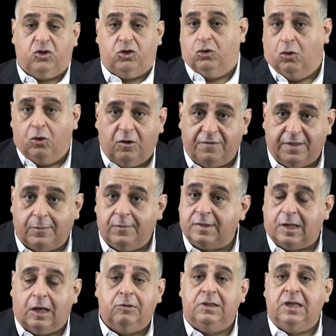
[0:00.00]
sure, there
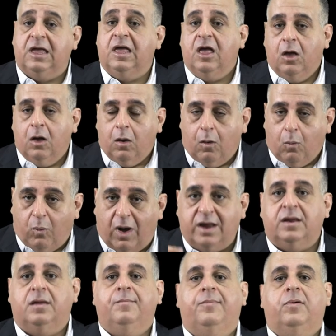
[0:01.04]
was only
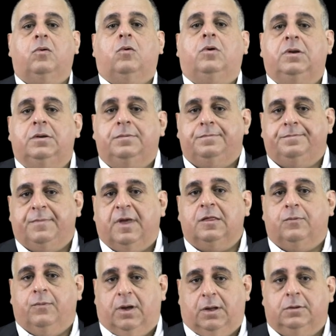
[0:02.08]
one born
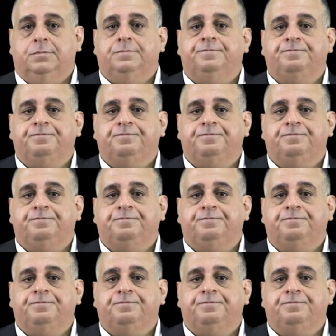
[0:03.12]
as well.